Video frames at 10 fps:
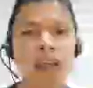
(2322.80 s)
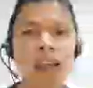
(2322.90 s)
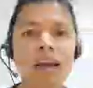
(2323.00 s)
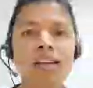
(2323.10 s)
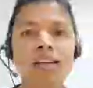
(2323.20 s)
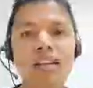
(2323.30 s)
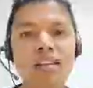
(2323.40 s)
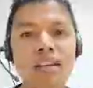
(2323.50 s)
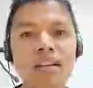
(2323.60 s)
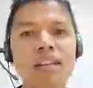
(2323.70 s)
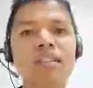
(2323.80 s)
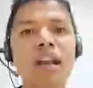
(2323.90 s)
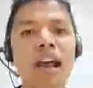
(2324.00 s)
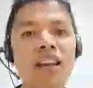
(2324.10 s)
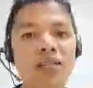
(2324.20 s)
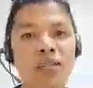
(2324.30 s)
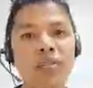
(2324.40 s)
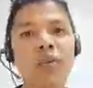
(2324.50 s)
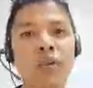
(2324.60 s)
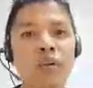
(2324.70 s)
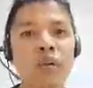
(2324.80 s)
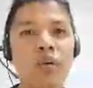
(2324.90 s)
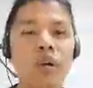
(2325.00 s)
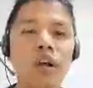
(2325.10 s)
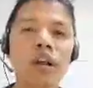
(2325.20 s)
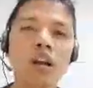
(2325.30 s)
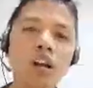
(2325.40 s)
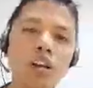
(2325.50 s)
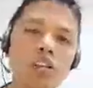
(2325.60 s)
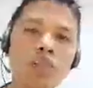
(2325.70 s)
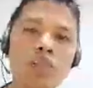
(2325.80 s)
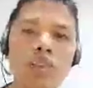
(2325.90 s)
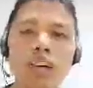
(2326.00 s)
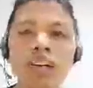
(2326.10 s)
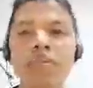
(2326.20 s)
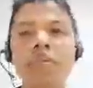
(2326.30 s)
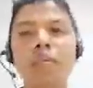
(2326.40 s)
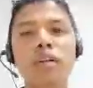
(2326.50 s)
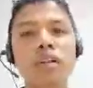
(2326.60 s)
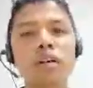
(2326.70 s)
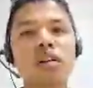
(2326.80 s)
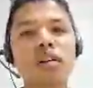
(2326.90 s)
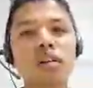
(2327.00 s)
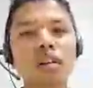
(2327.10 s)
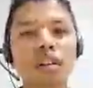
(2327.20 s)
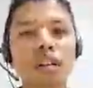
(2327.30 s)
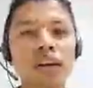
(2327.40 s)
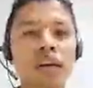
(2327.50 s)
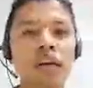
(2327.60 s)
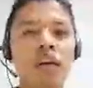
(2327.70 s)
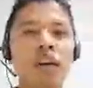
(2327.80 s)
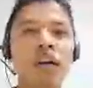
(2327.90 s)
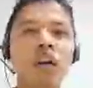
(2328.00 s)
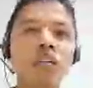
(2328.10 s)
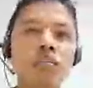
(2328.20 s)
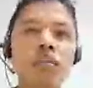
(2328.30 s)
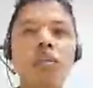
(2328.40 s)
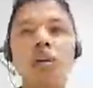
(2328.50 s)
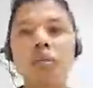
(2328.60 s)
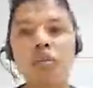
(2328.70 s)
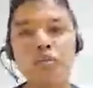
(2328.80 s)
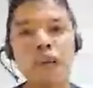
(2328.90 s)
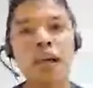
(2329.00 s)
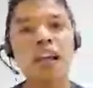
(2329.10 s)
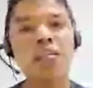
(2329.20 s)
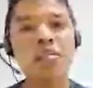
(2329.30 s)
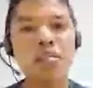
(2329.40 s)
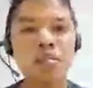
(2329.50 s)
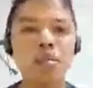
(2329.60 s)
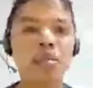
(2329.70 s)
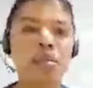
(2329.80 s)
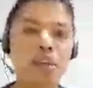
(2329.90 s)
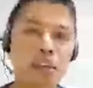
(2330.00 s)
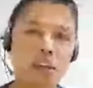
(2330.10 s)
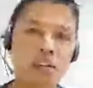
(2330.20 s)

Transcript: That is international elephant polo. Lots of players from other countries, they also come to play elephant polo there.